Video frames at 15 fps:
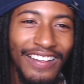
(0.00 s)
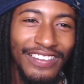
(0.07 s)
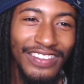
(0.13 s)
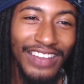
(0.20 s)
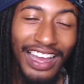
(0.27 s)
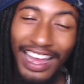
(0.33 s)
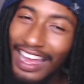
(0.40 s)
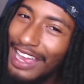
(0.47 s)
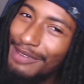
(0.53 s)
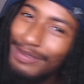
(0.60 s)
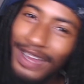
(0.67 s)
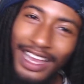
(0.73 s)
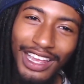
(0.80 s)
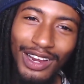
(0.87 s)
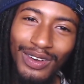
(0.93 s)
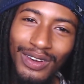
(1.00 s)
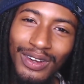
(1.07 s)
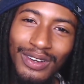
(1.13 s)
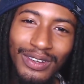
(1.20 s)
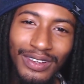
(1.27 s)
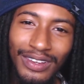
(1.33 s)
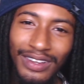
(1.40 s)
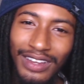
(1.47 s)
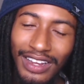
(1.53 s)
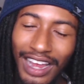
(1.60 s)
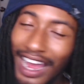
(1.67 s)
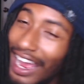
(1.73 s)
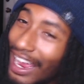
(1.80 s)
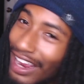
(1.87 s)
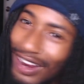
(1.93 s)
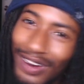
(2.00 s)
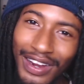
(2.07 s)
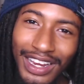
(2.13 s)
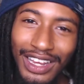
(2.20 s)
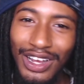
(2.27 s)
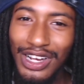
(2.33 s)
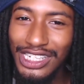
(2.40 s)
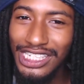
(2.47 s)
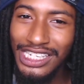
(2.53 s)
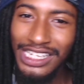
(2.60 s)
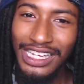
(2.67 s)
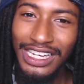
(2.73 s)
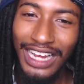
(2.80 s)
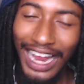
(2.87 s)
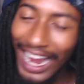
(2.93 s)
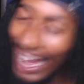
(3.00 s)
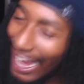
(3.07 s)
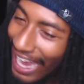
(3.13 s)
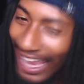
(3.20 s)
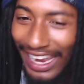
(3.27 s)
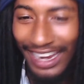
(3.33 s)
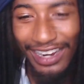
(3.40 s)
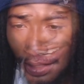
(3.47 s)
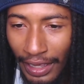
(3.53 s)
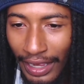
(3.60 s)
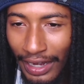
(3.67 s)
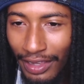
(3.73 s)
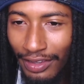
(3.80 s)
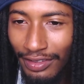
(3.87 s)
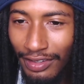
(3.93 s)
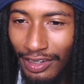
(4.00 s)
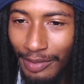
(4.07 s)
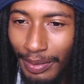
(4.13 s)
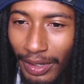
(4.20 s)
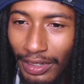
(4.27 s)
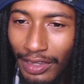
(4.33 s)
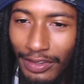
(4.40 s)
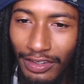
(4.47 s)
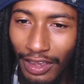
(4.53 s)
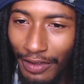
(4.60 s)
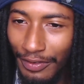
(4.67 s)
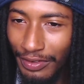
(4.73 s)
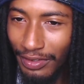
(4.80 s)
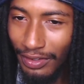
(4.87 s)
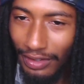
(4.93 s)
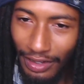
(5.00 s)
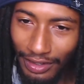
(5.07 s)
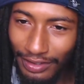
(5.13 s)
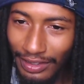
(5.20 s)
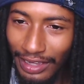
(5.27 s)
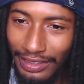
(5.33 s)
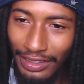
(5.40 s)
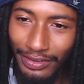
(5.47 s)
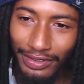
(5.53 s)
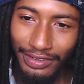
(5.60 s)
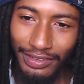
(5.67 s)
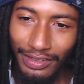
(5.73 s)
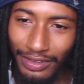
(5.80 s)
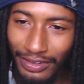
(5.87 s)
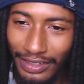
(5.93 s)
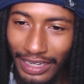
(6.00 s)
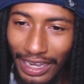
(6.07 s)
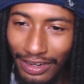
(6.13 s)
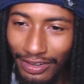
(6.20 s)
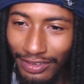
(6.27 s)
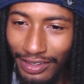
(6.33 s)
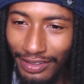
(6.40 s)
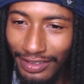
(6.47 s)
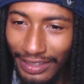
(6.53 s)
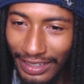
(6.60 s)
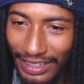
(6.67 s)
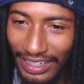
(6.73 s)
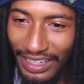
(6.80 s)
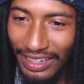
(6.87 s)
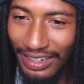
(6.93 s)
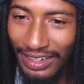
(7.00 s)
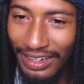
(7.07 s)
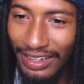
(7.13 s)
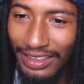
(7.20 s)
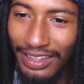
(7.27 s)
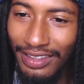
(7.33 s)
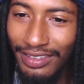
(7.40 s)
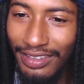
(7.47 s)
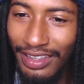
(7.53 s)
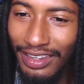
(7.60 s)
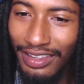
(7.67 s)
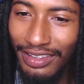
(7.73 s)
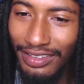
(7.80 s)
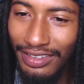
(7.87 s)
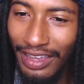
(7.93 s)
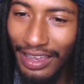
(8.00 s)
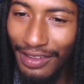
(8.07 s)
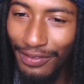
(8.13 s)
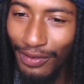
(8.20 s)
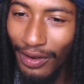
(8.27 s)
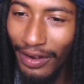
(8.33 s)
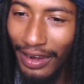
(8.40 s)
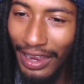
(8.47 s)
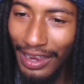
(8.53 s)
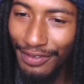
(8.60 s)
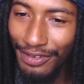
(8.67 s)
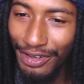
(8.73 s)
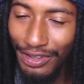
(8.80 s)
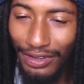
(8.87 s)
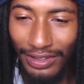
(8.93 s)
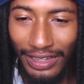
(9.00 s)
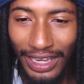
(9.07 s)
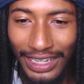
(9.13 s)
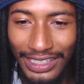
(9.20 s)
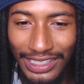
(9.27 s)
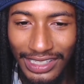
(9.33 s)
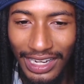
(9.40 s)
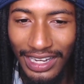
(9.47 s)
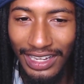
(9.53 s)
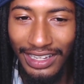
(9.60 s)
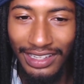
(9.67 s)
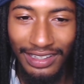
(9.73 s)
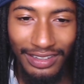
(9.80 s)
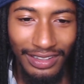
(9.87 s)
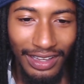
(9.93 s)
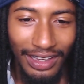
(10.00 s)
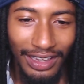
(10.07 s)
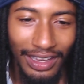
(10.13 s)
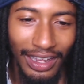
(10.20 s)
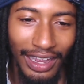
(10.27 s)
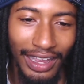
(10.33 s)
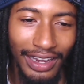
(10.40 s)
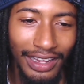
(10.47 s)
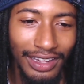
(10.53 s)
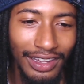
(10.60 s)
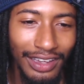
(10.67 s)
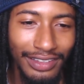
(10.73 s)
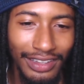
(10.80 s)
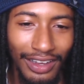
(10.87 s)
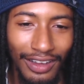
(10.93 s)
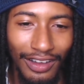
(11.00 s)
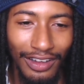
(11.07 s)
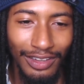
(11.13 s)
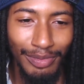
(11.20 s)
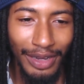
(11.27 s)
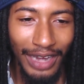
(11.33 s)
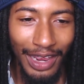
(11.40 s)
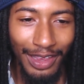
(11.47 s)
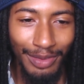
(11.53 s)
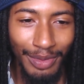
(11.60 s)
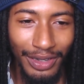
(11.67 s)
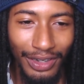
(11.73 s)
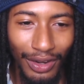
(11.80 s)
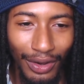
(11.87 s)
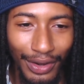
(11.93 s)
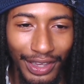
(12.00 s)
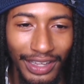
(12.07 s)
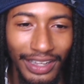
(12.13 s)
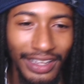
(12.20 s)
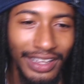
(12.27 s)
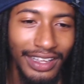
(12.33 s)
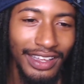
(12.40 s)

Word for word: I my hero. I Horikoshi. I and then you see the police officer. Looks like there are zero casualties again. This city's safe wherever your light shines. And he looks at Hawks. My name's Midoriya.